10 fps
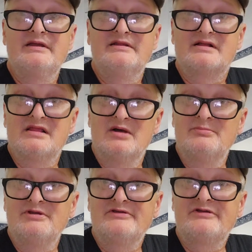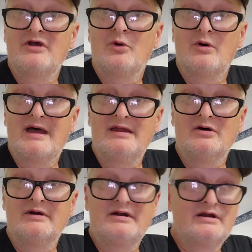in the Columbus,
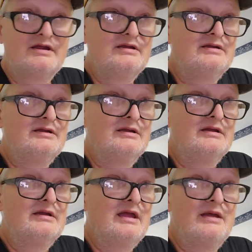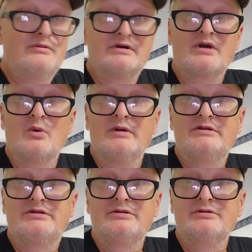Ohio area, and we're
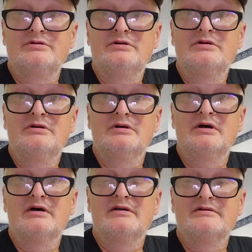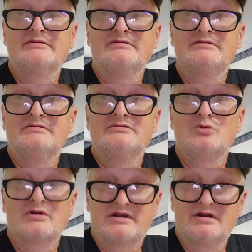going to
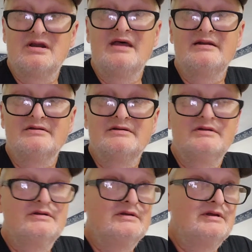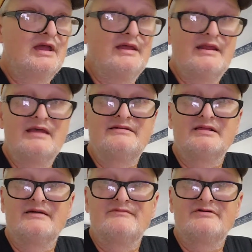North Carolina. And that
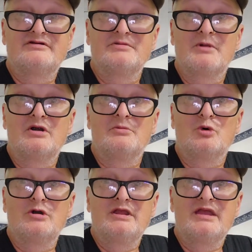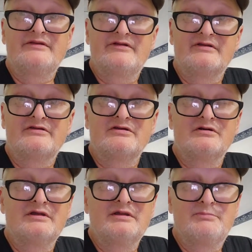delivers tomorrow morning at
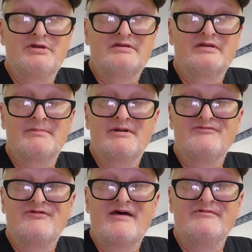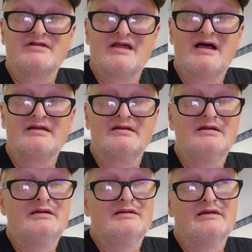6:30, picks up at 5 o'clock.
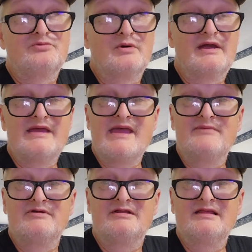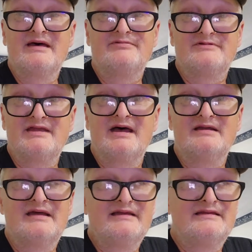That's why I haven't left
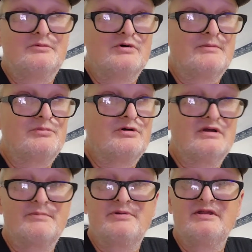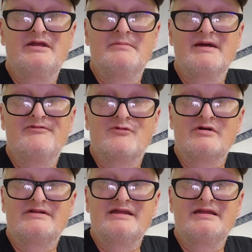yet. I didn't want to burn up any of my
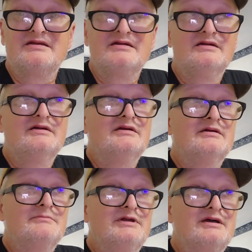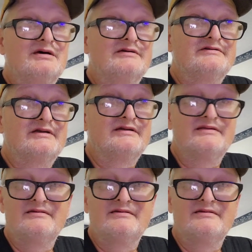14 because